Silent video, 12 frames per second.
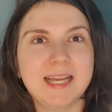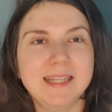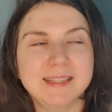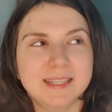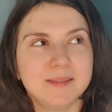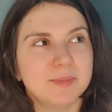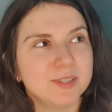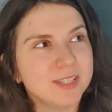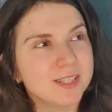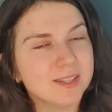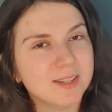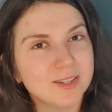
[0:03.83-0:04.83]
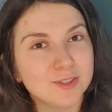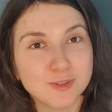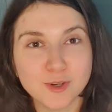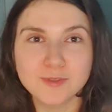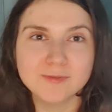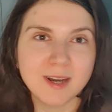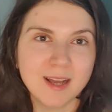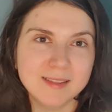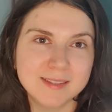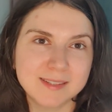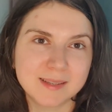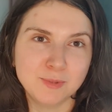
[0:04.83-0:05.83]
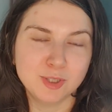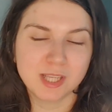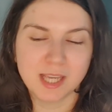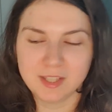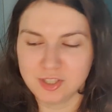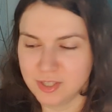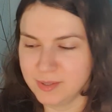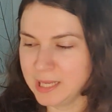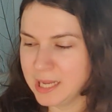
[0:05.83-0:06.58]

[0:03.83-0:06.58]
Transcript: and in particular non-violent communication.